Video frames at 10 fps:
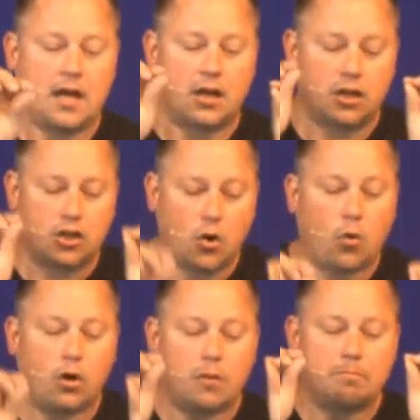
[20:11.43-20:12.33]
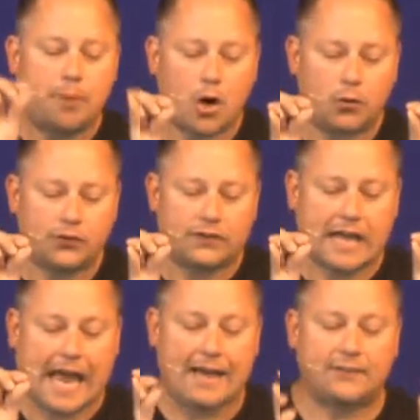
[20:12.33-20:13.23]
your boast
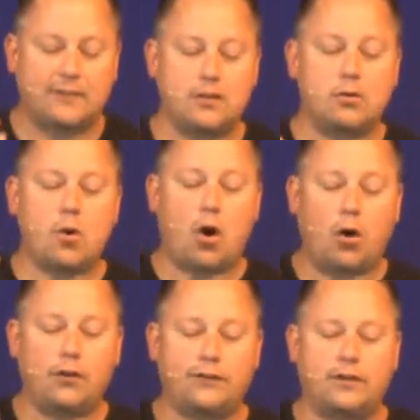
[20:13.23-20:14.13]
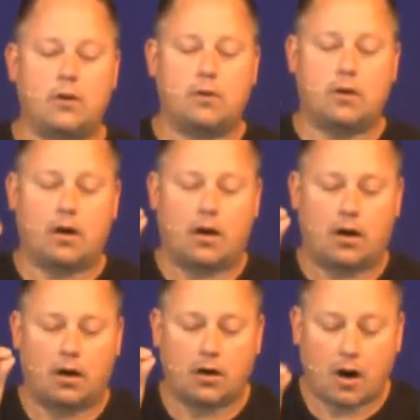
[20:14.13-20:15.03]
as you also
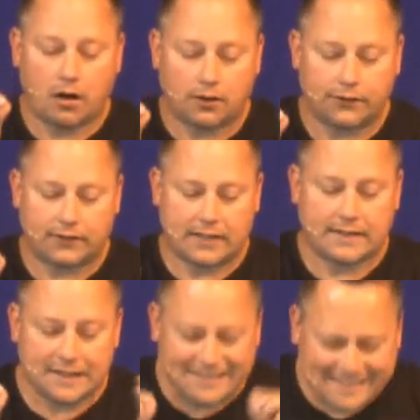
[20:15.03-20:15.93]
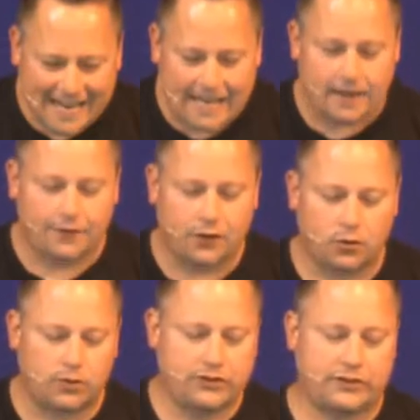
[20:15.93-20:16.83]
are ours in the day of the
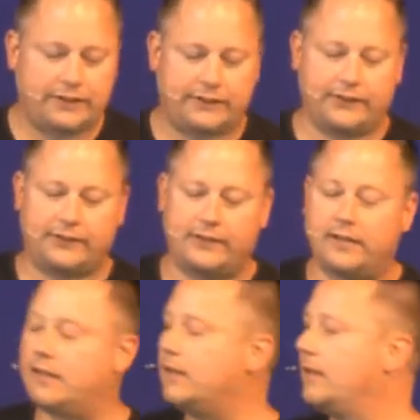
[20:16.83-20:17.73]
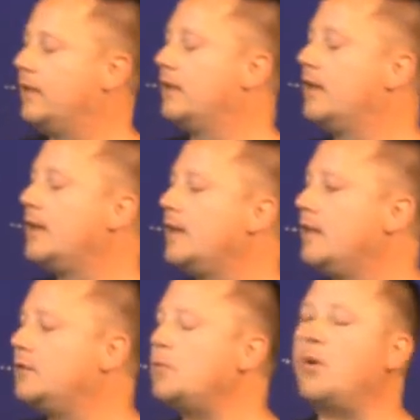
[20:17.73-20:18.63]
Lord Jesus.
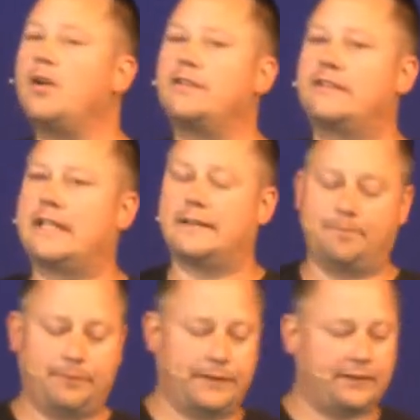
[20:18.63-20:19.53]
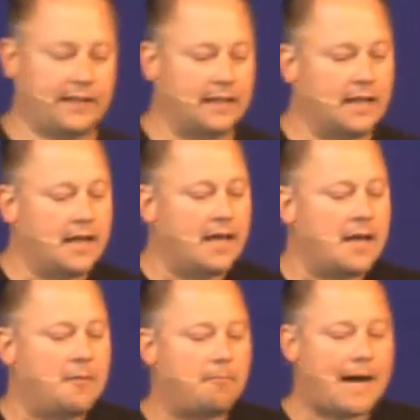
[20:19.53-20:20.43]
This is what Paul is saying. He's saying,
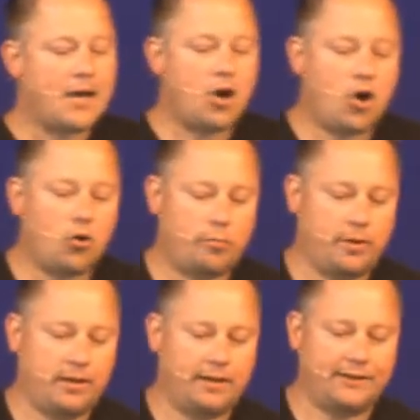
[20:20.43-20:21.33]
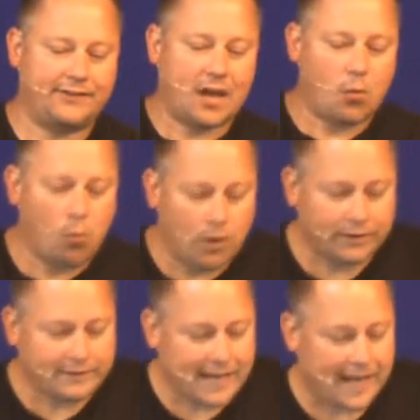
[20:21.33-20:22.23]
my hope is that
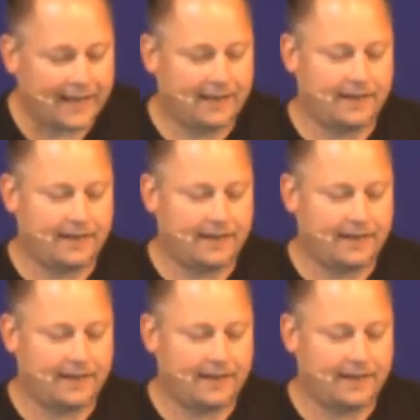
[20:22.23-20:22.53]
one day